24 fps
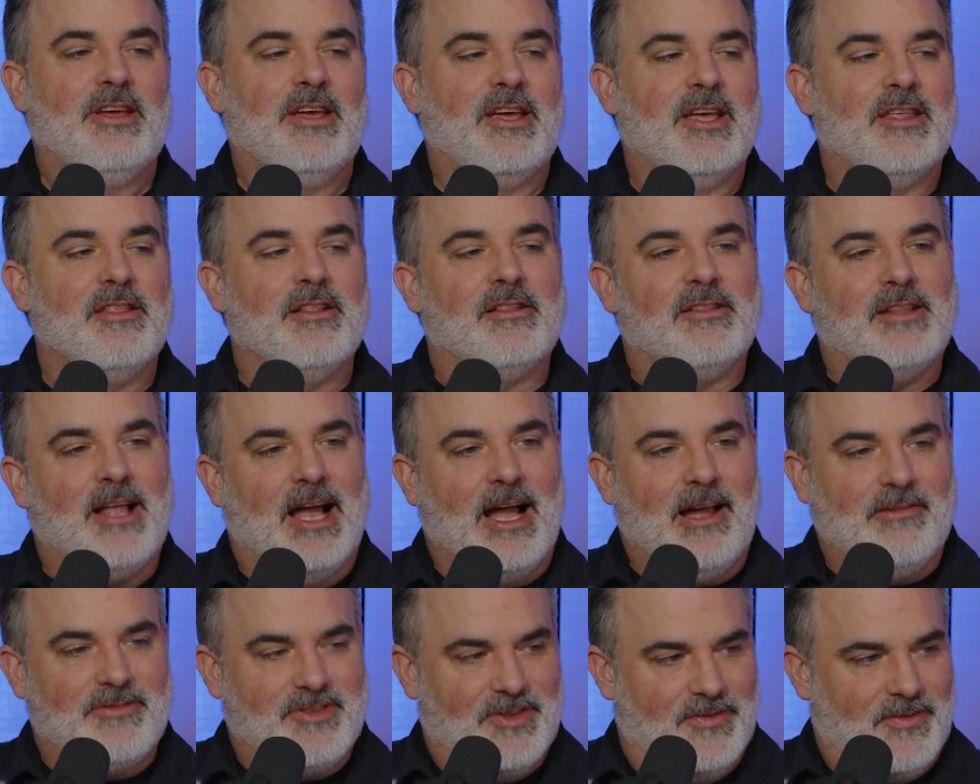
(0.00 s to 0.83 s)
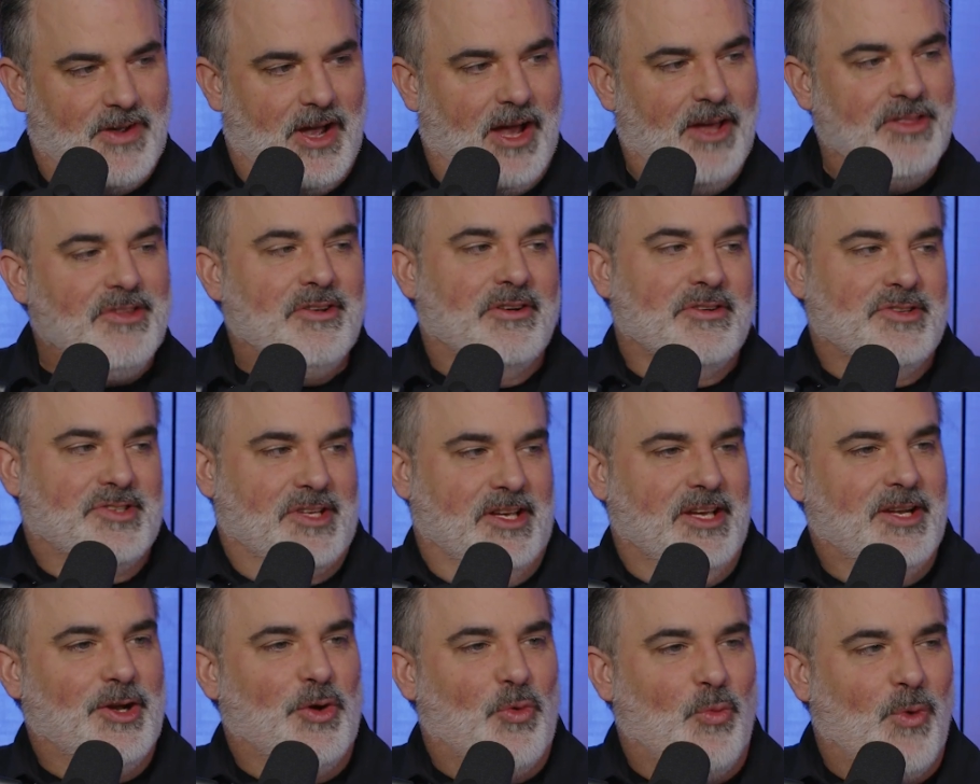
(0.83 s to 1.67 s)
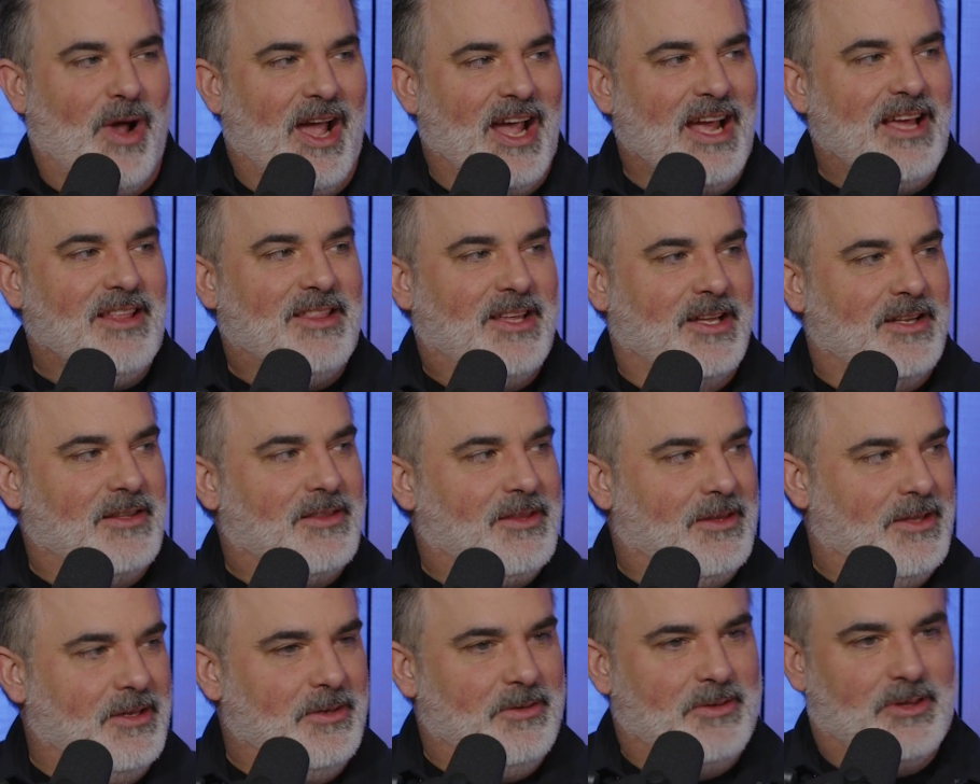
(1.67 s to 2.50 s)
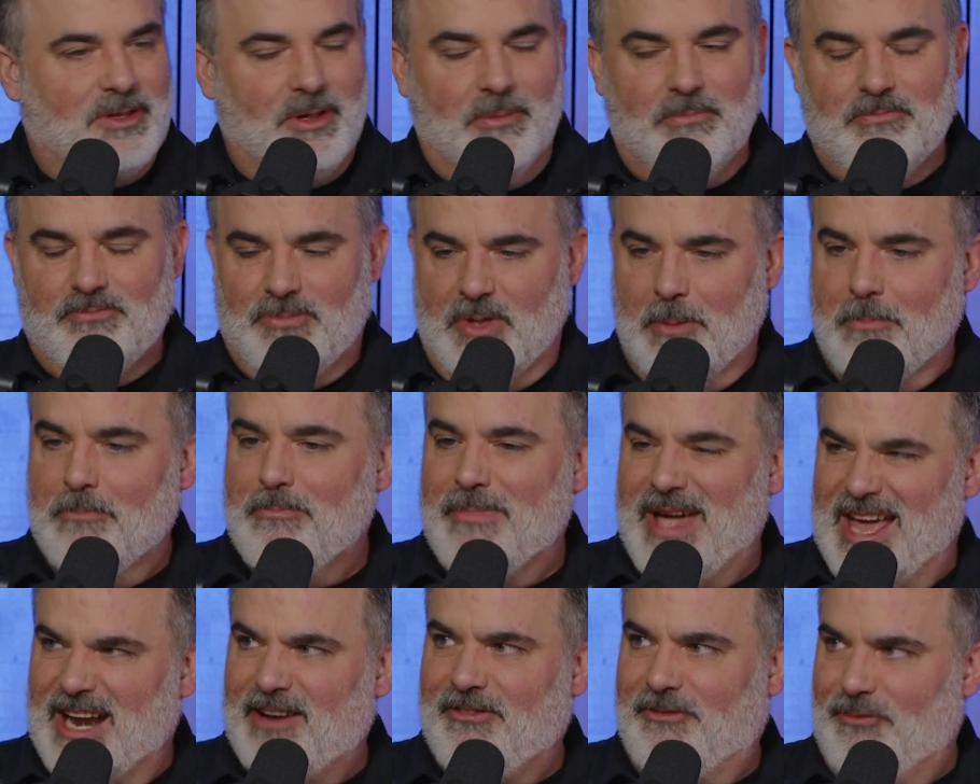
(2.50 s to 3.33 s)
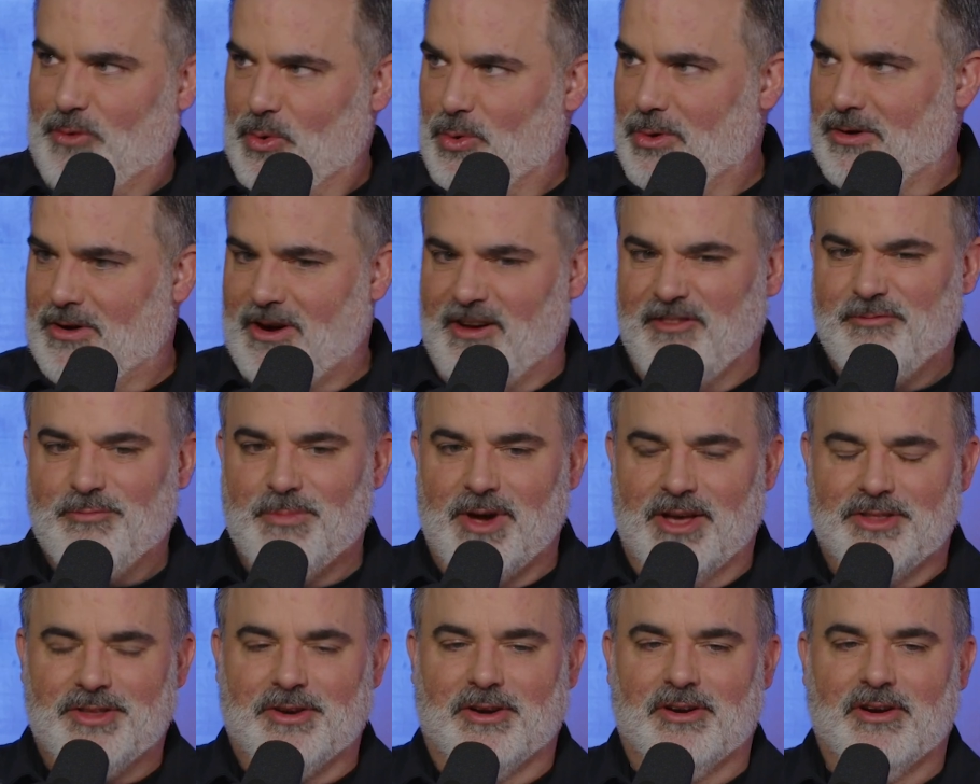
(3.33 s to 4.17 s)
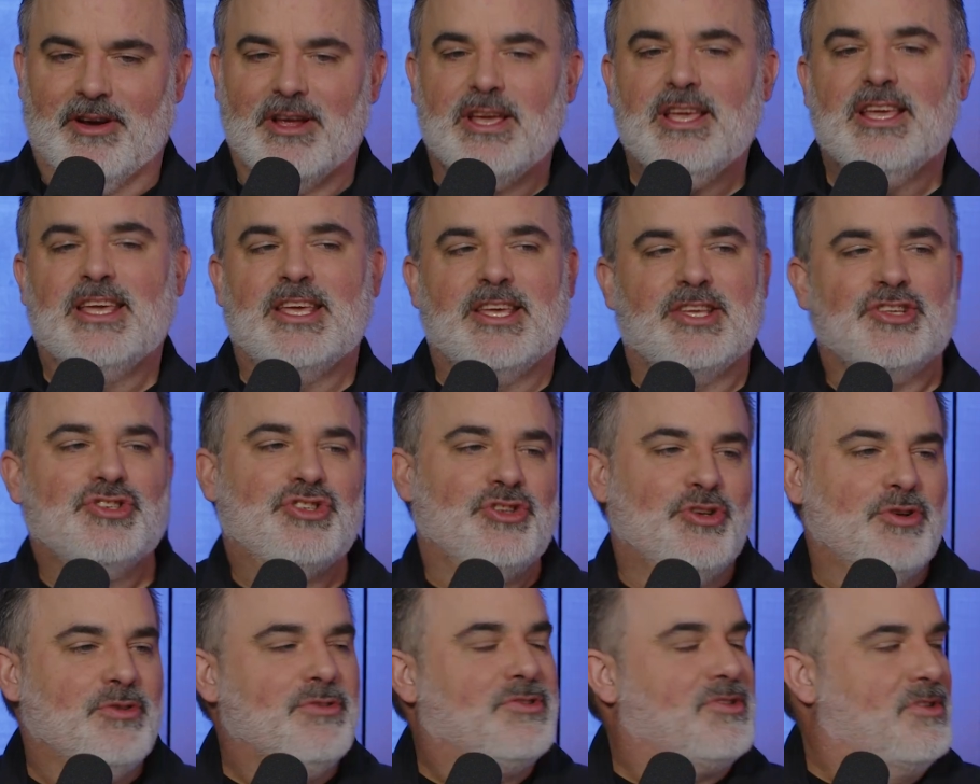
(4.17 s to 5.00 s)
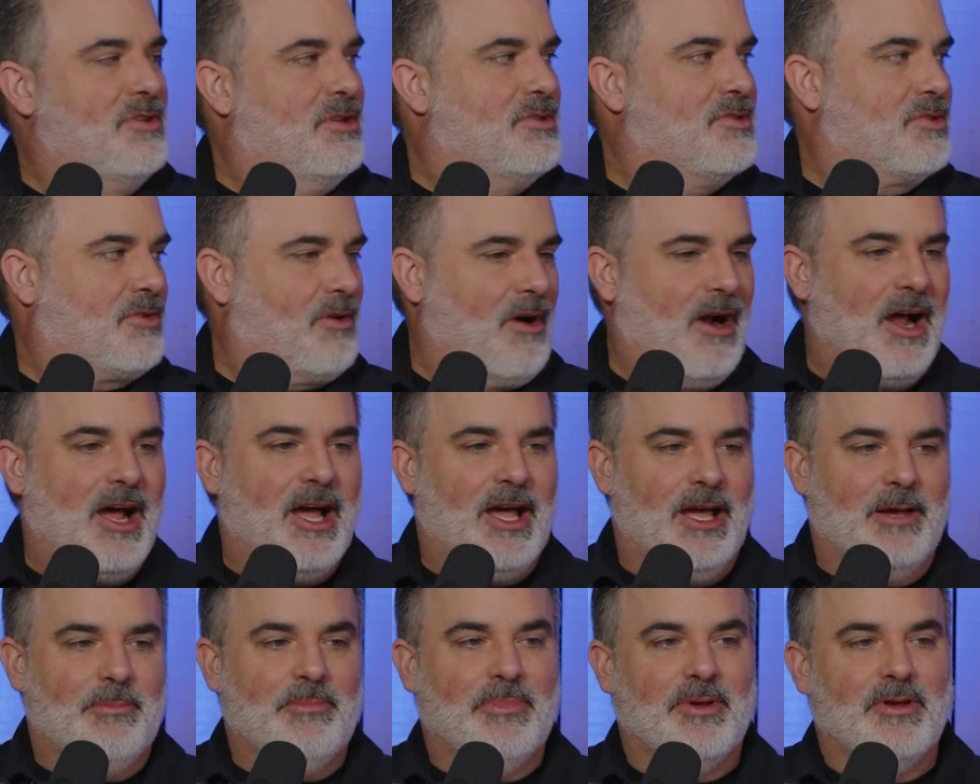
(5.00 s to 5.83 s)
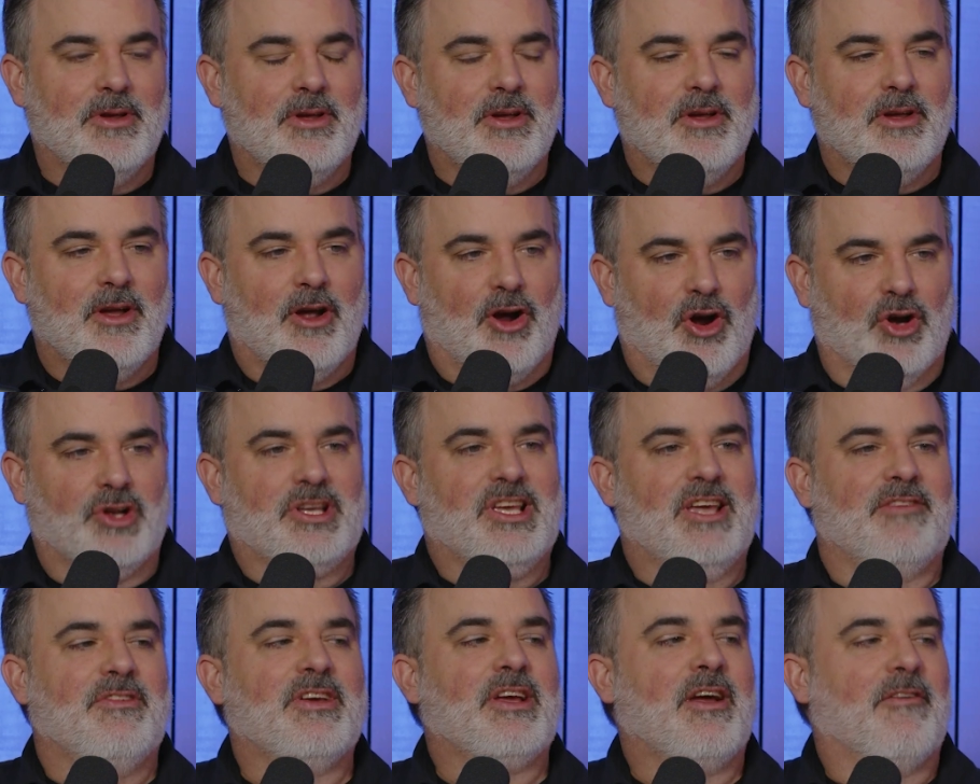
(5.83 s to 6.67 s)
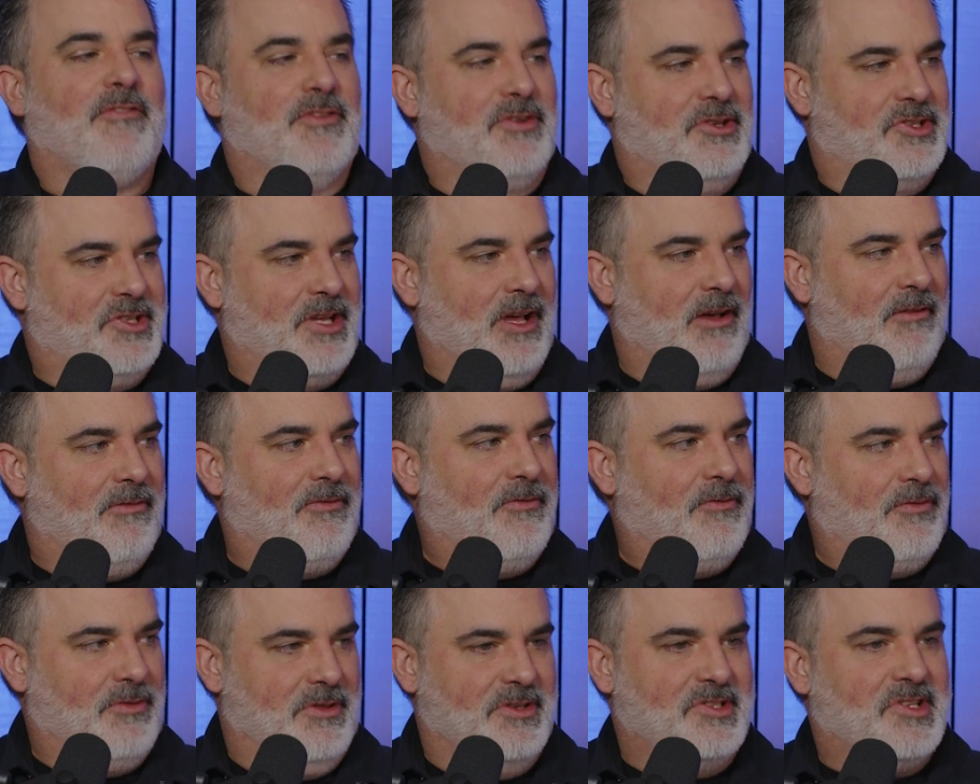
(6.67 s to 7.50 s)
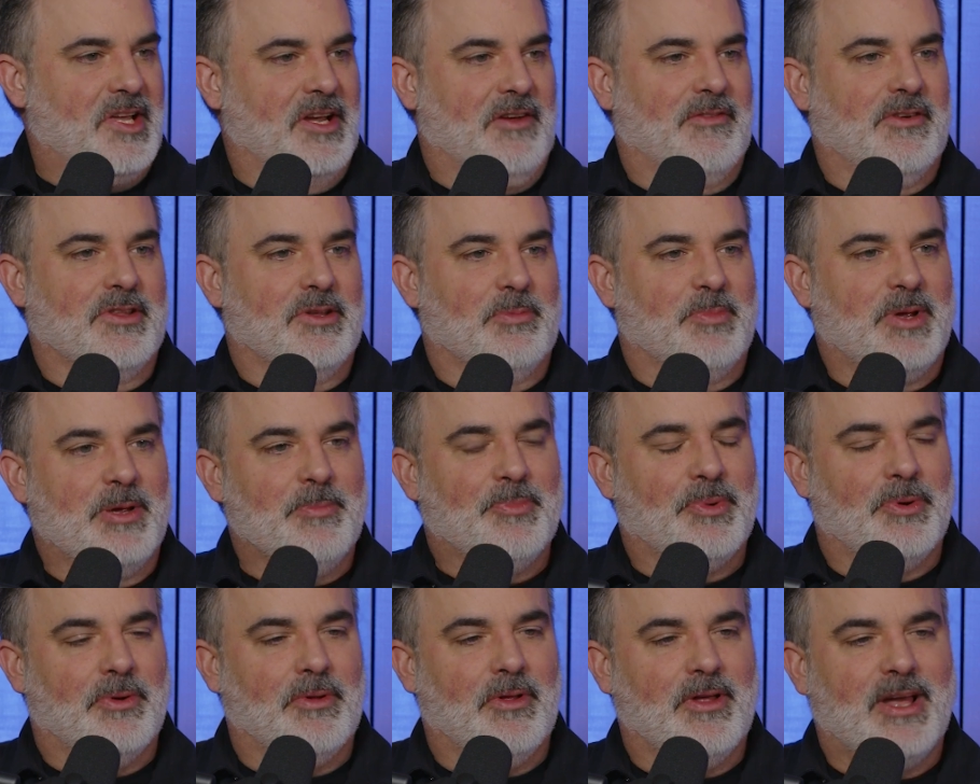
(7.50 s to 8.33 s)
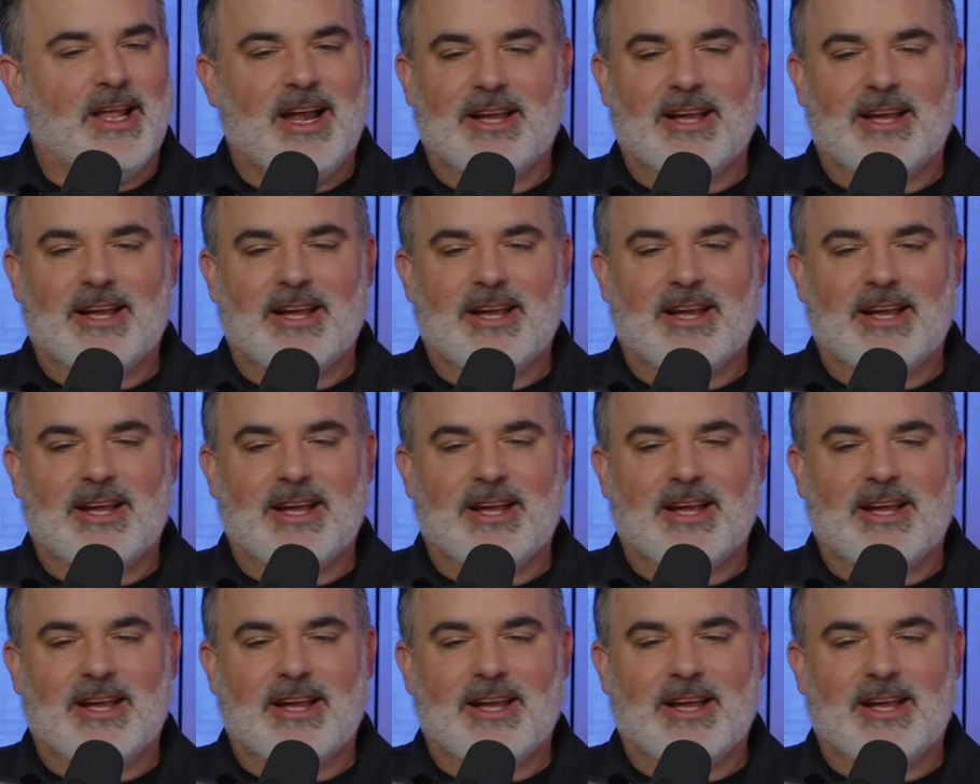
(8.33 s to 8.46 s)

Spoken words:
in the lives of others in a way that the metaphor of mother is used to describe her giving of herself for the sake of other people.